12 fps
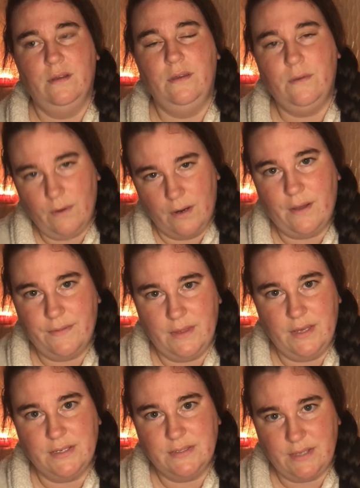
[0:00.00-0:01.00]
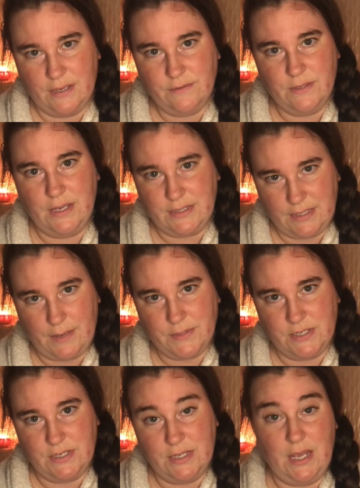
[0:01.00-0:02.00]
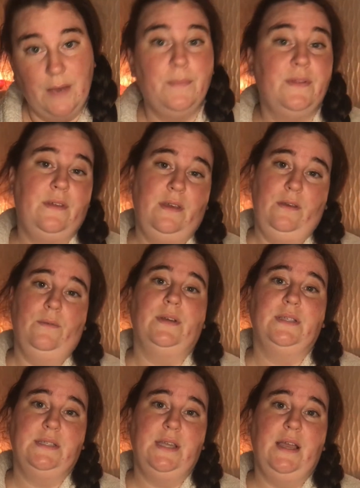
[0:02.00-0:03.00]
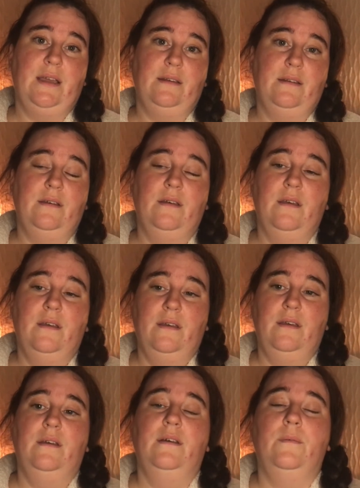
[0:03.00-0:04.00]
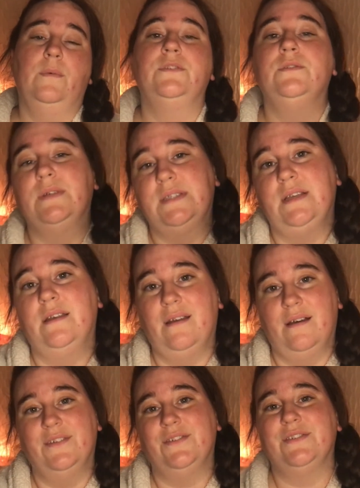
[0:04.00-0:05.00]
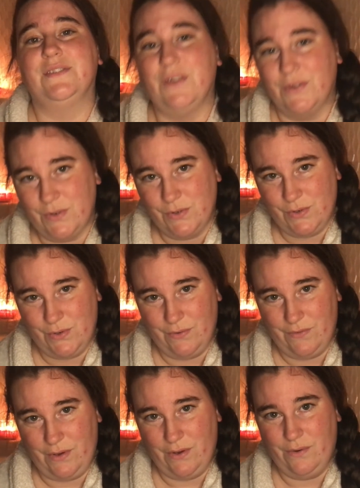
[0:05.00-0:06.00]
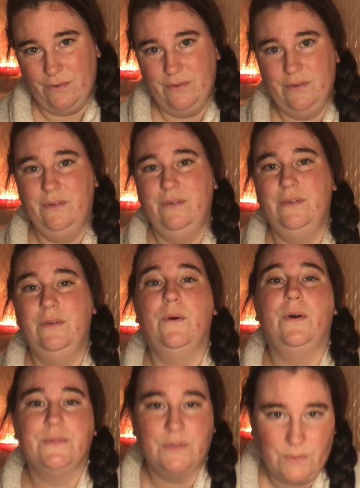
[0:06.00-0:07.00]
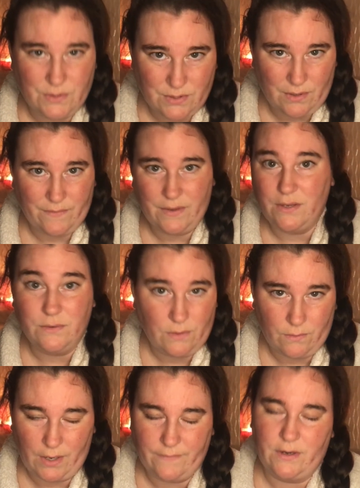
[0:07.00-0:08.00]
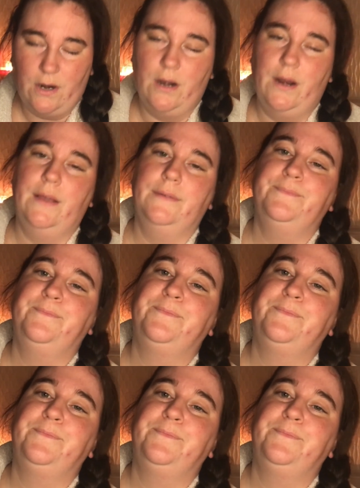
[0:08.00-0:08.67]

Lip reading: You are not the exception to the empathy you extend. What you extend to others is also true of you. You also deserve it. You don't have to earn it.